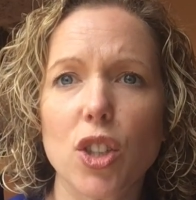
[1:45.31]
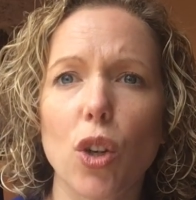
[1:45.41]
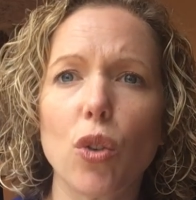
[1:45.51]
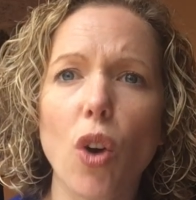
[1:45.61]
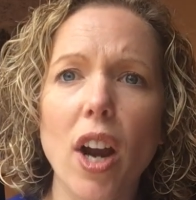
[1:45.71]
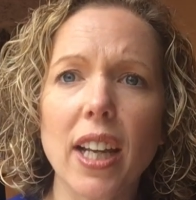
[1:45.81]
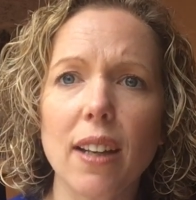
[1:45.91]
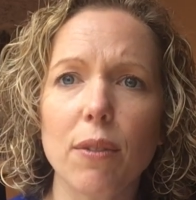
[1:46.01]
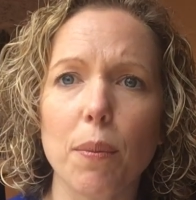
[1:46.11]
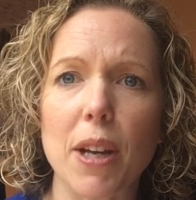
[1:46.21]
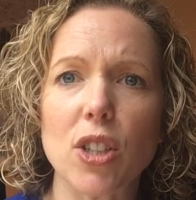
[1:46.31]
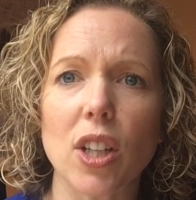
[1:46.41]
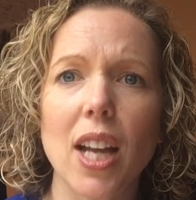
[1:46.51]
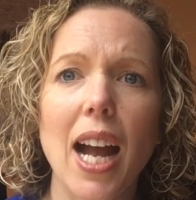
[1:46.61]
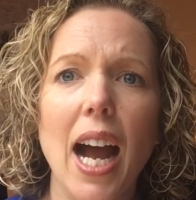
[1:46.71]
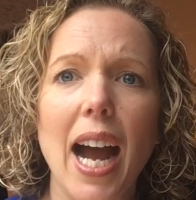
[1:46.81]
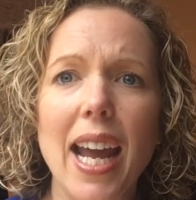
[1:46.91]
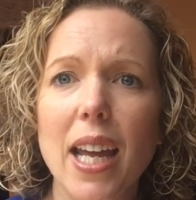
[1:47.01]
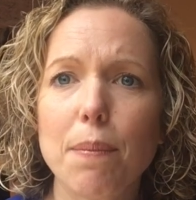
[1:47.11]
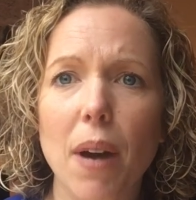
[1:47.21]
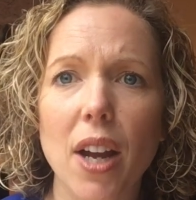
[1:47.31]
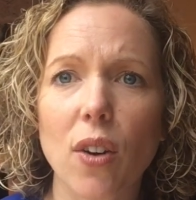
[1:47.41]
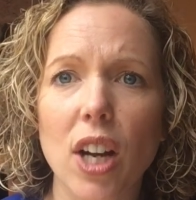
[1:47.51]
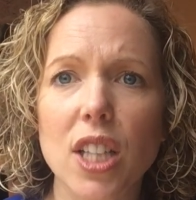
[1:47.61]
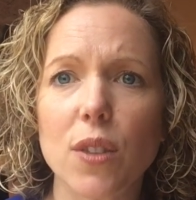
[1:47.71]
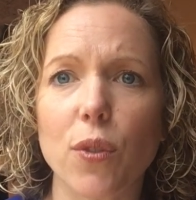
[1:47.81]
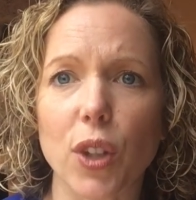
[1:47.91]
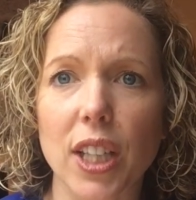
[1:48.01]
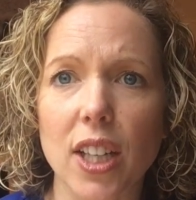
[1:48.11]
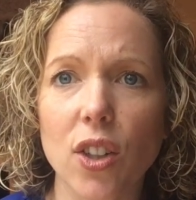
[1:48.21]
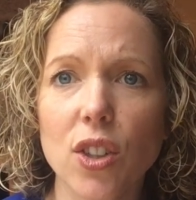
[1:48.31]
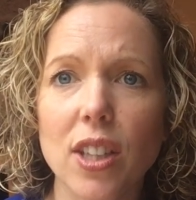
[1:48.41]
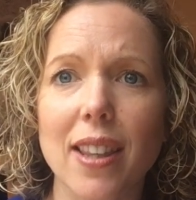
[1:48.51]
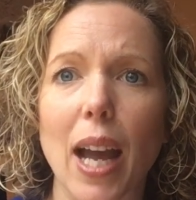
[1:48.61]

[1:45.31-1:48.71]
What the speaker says: So chronic inflammation, I had migraines for years.